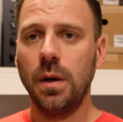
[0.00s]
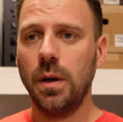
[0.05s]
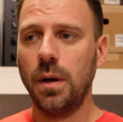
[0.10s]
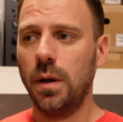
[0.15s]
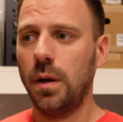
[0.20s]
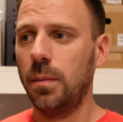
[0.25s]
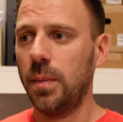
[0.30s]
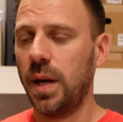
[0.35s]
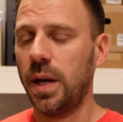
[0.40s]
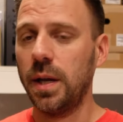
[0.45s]

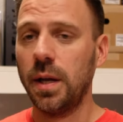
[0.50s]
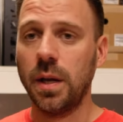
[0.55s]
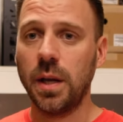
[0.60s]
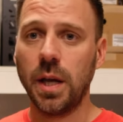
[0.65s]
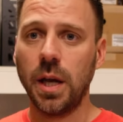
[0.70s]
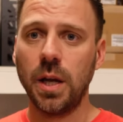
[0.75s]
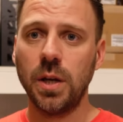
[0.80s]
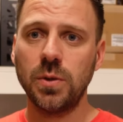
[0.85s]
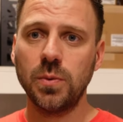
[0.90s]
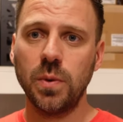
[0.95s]
Um, I
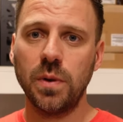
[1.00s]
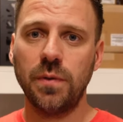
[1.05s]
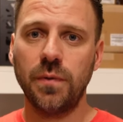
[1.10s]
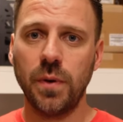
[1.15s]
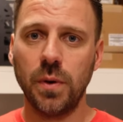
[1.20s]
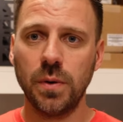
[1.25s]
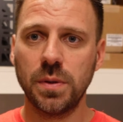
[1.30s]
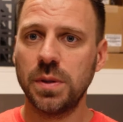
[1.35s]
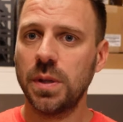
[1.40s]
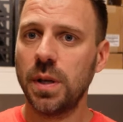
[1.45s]
engage with
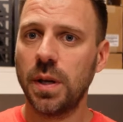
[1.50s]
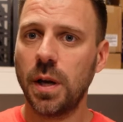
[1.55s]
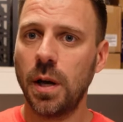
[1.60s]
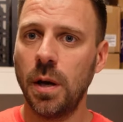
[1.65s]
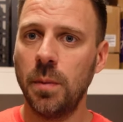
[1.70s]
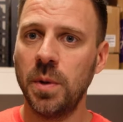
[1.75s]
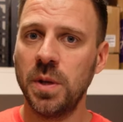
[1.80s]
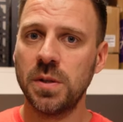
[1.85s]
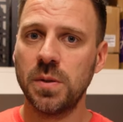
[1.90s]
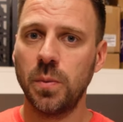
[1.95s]
folks in
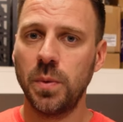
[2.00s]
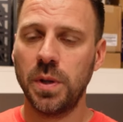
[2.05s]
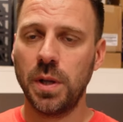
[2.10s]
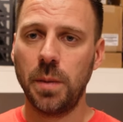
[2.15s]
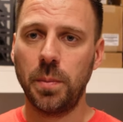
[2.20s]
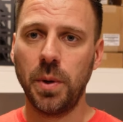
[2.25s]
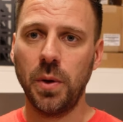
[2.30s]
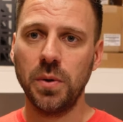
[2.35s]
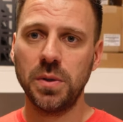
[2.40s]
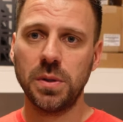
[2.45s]
comments when
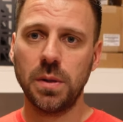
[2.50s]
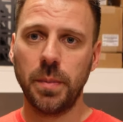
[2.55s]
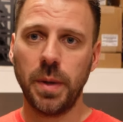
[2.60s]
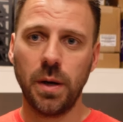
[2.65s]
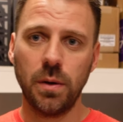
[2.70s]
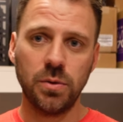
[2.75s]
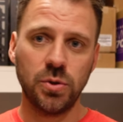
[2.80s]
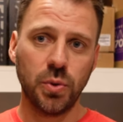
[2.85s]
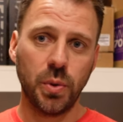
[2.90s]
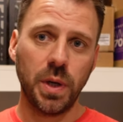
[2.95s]
they post
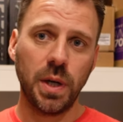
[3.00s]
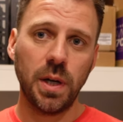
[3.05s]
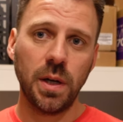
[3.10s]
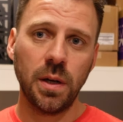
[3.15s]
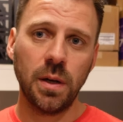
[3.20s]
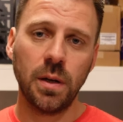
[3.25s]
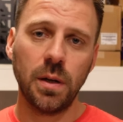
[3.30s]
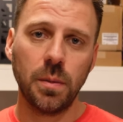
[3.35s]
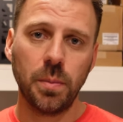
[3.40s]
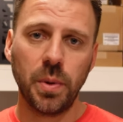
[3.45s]
about joining
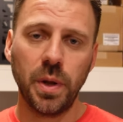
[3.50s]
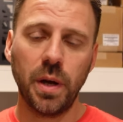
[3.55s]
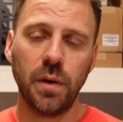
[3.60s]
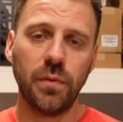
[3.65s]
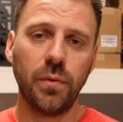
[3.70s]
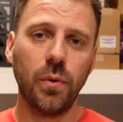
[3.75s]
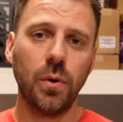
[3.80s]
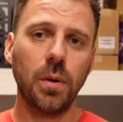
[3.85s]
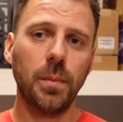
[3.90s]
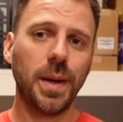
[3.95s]
into the
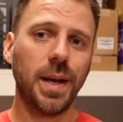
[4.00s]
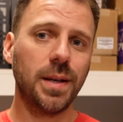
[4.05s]
platform,